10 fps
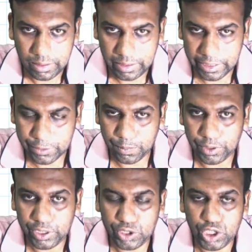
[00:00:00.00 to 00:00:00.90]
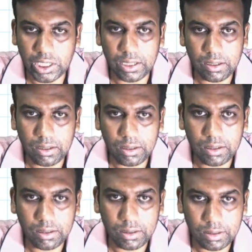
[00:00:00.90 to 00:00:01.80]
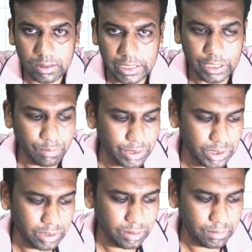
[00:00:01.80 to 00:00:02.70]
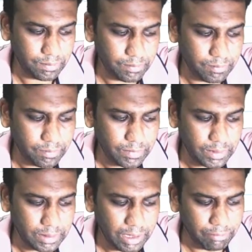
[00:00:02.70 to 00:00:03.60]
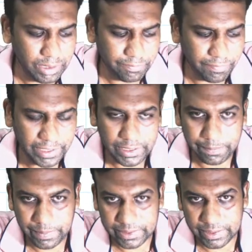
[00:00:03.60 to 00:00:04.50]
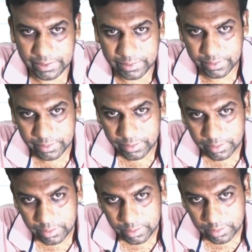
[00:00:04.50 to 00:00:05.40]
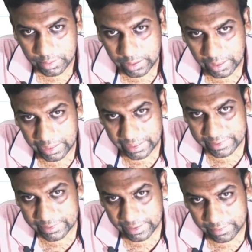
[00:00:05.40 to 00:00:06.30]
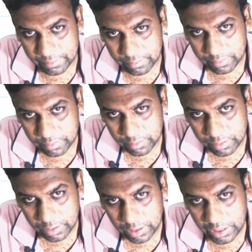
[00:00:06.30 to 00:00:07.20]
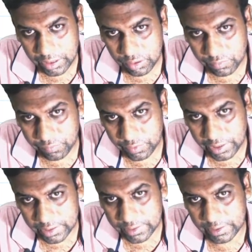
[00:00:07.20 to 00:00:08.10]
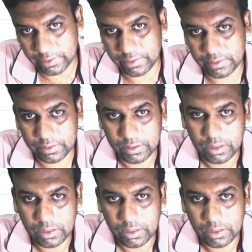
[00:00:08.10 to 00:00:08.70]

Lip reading: exponential equation. Now if I represent the Xn into Fourier series,